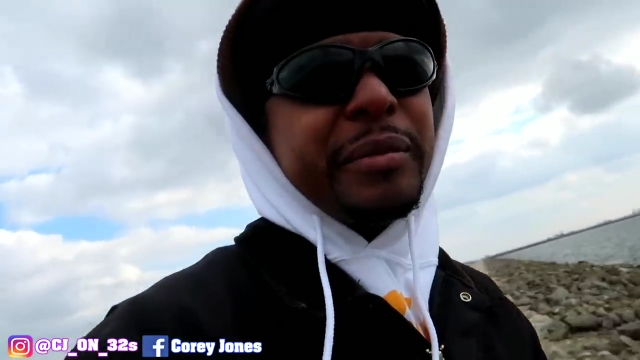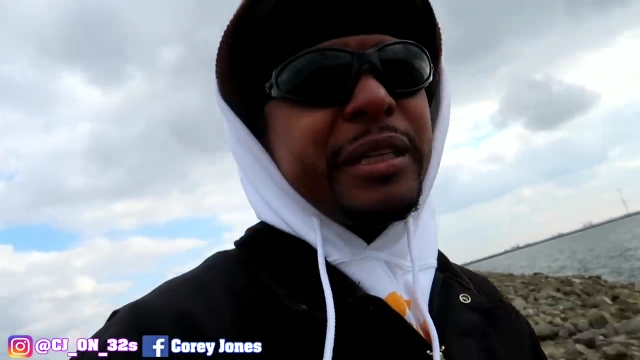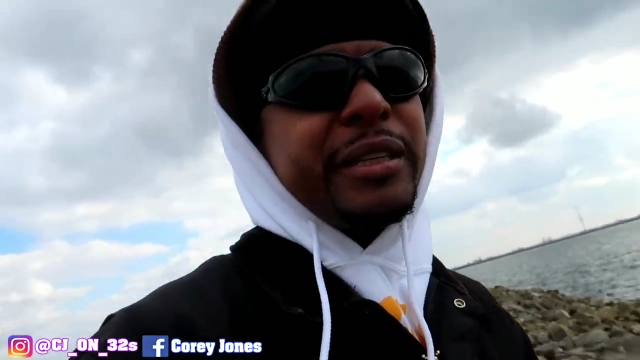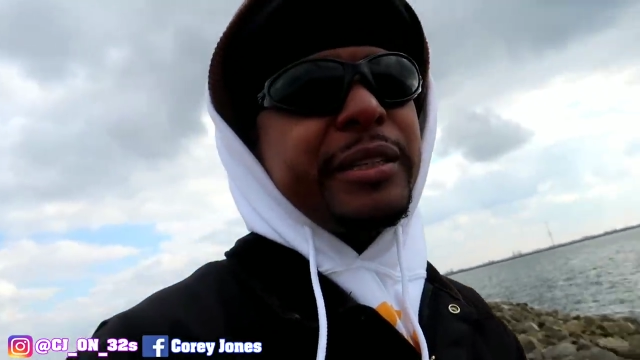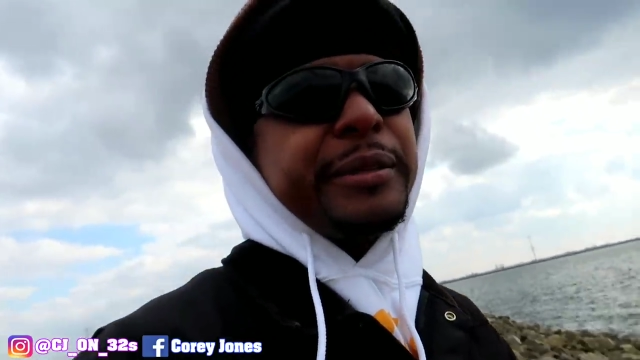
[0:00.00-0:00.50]

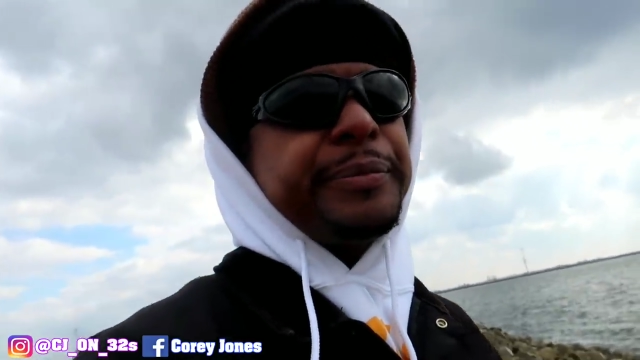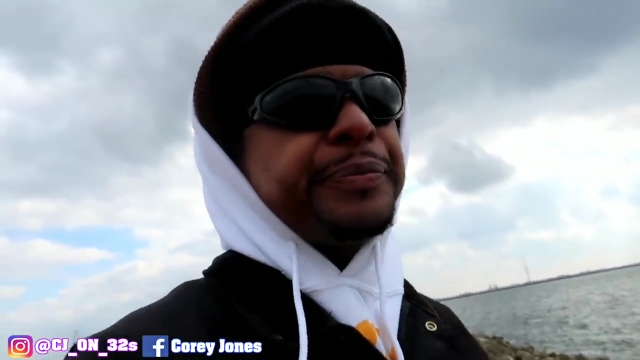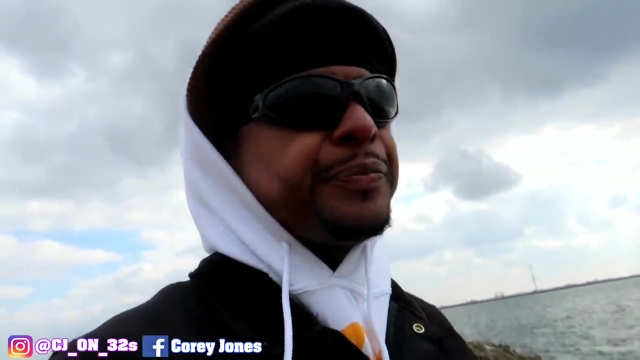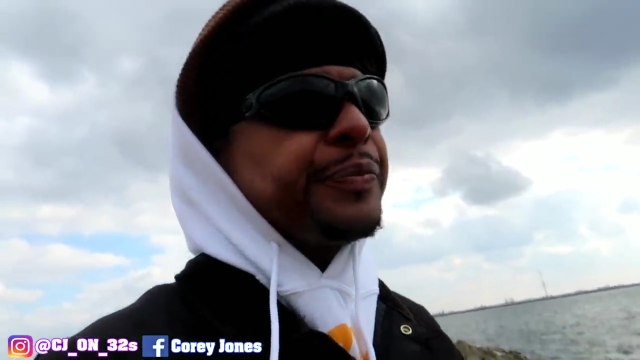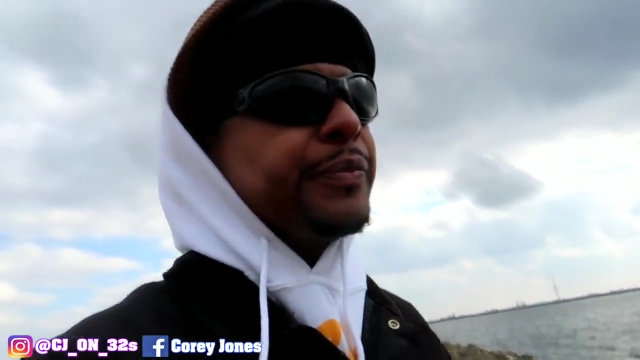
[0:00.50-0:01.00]
But
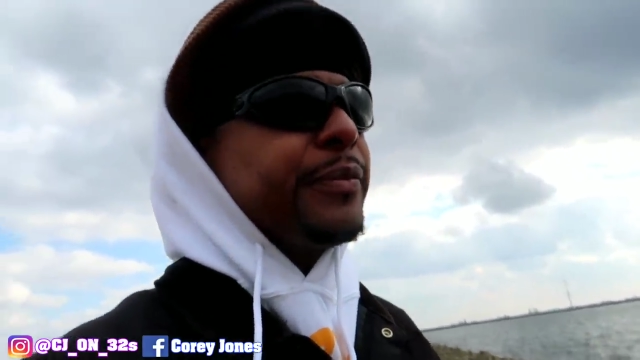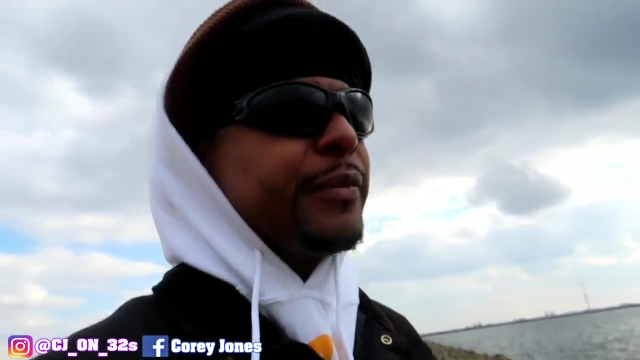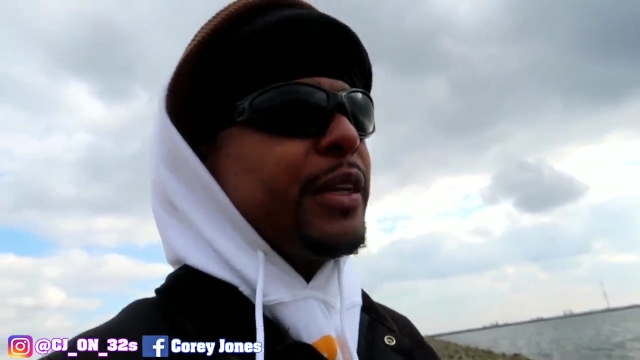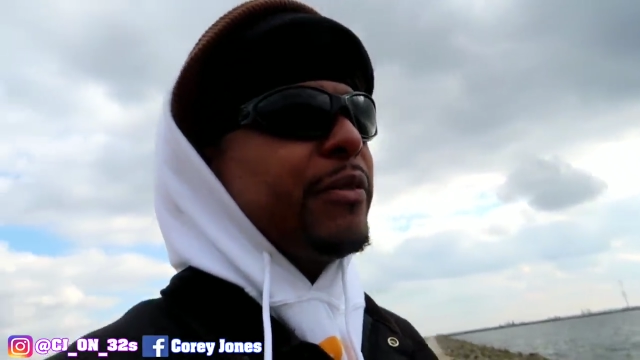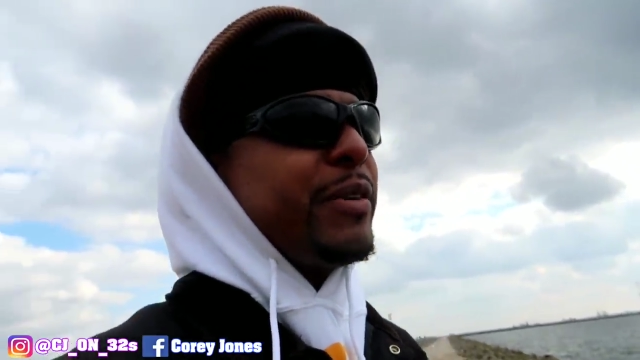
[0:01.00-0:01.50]

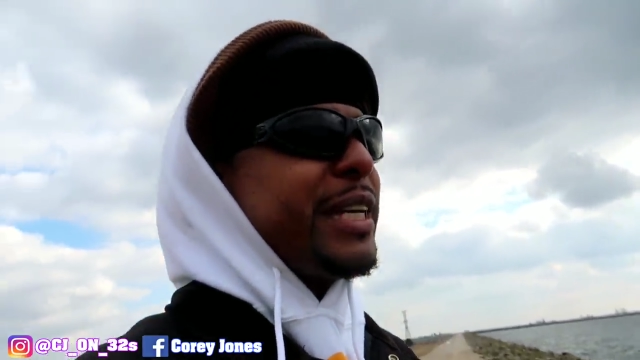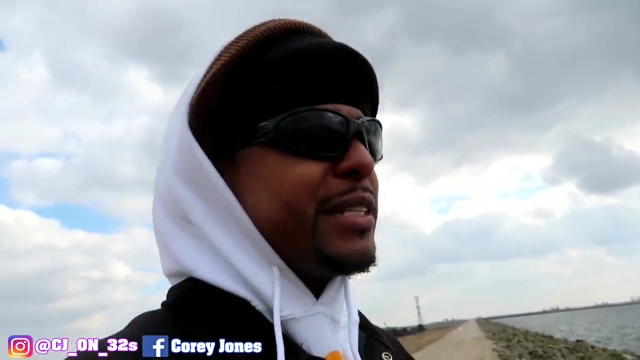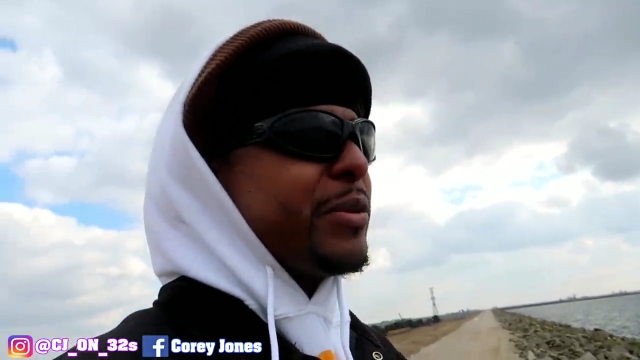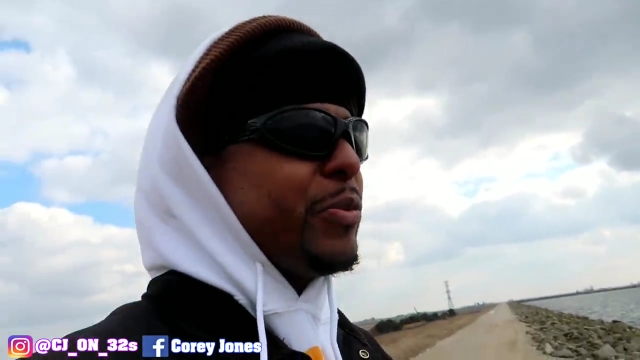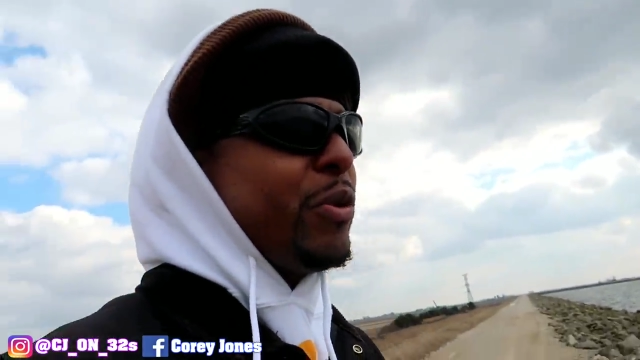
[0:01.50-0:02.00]
um, we get
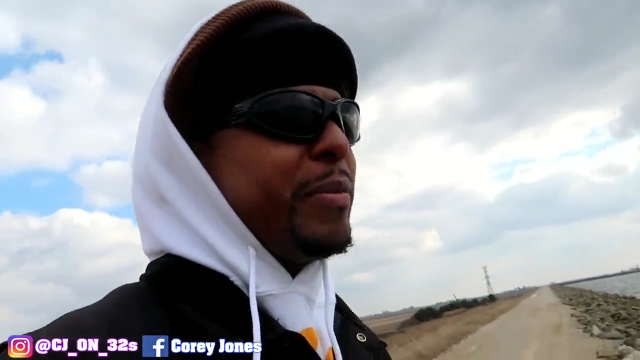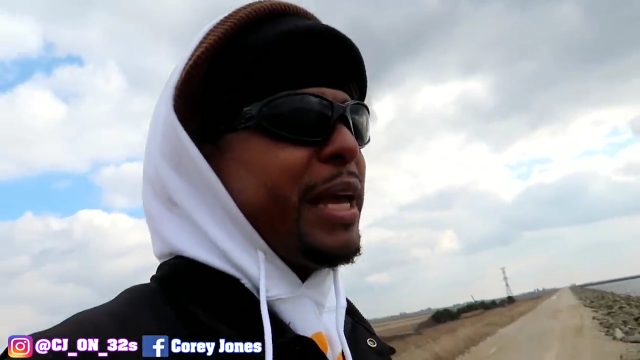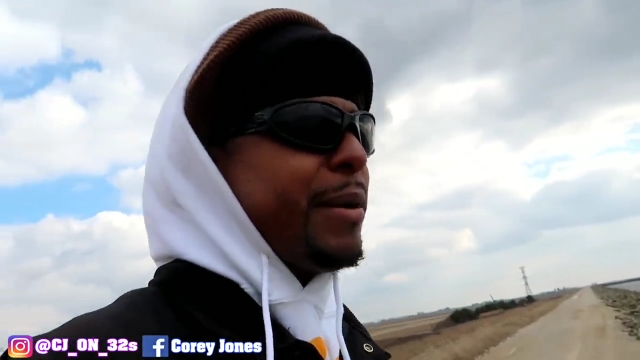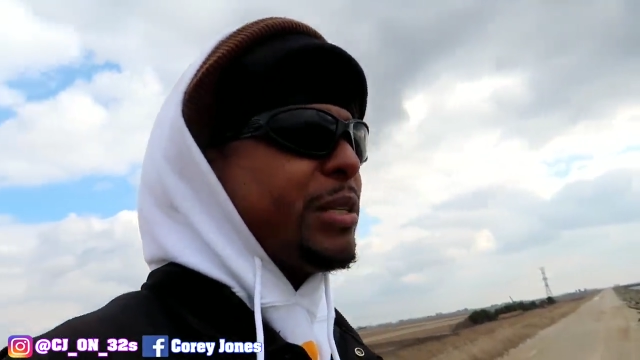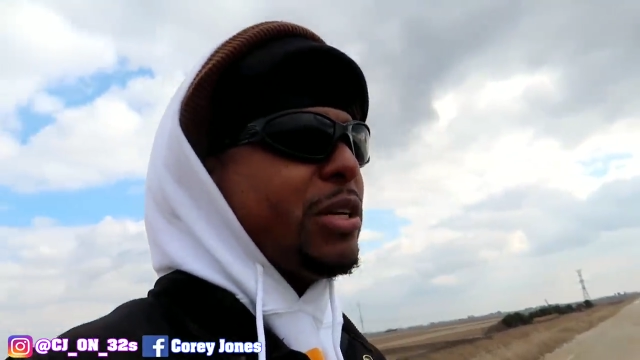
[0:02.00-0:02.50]
some more,
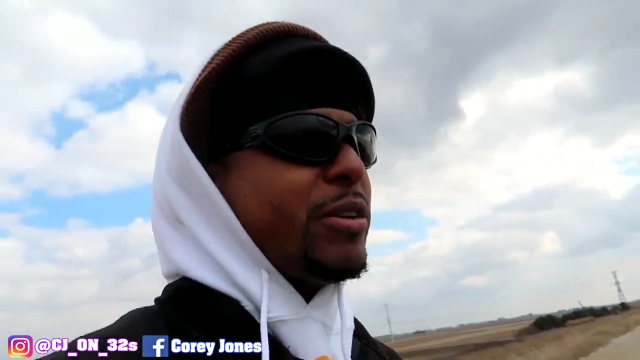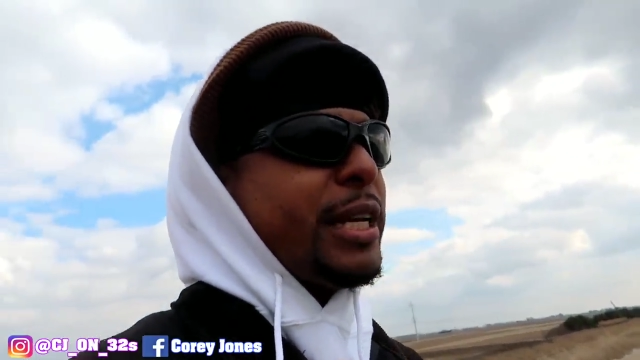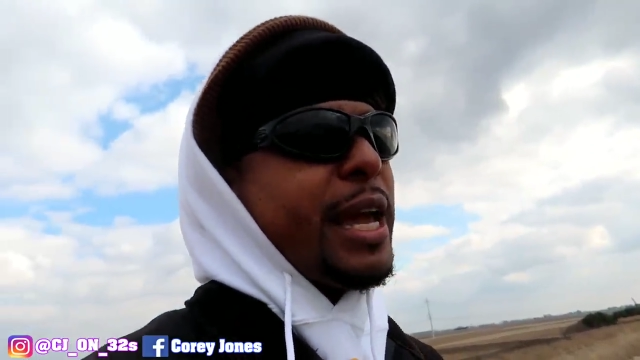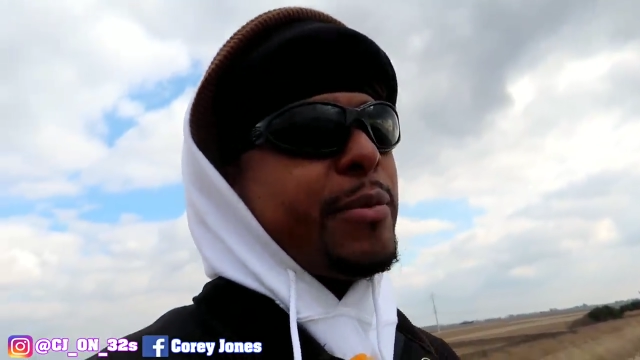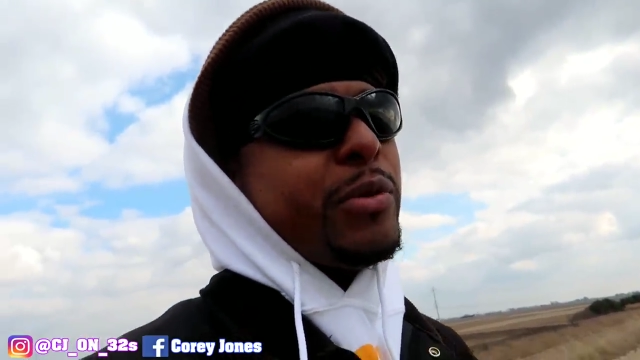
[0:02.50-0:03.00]
man. I'm gonna turn the
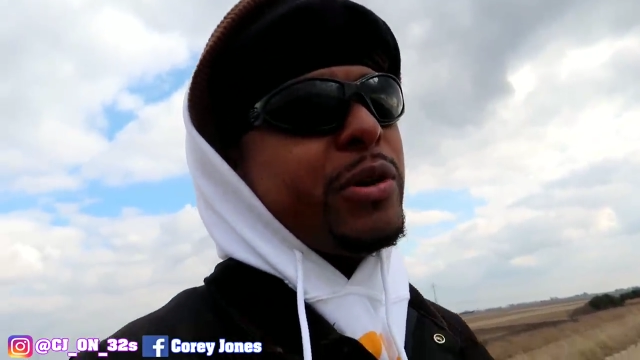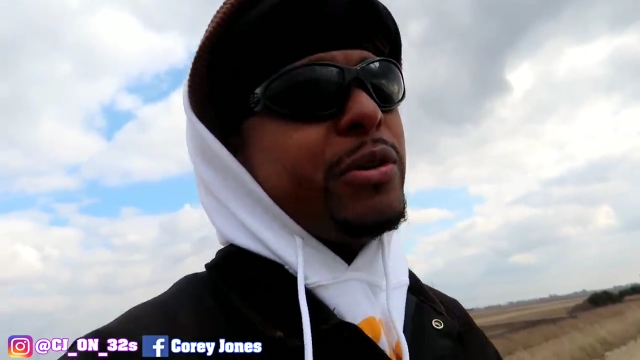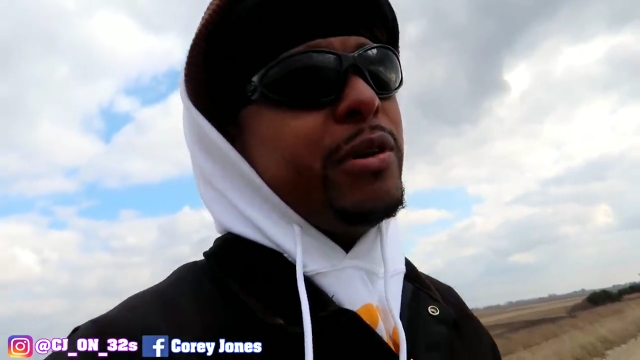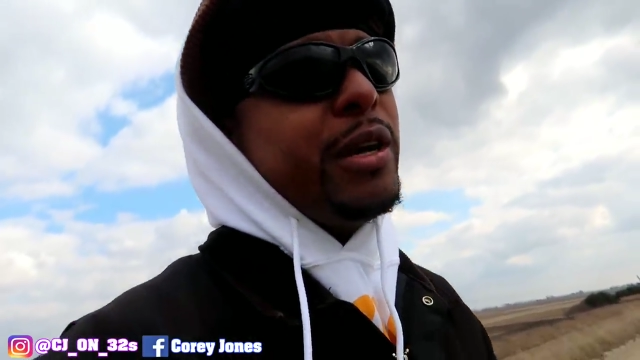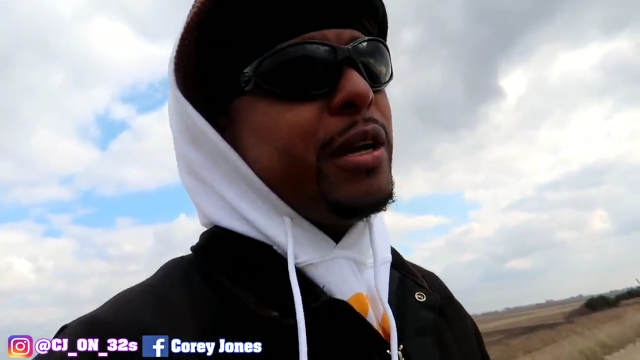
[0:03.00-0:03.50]
camera
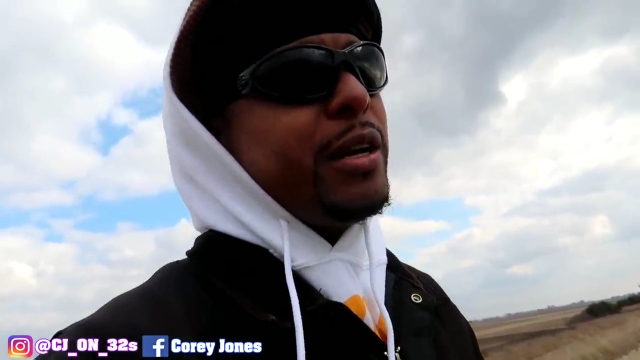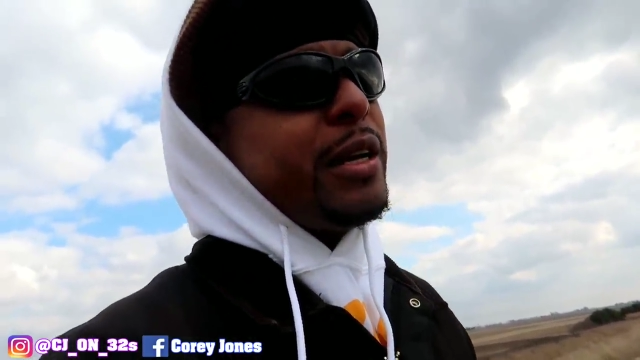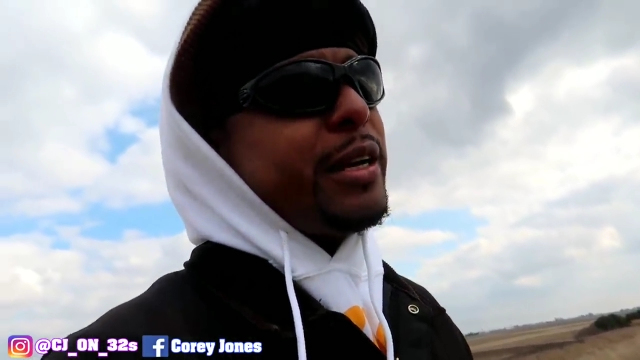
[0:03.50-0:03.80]
on.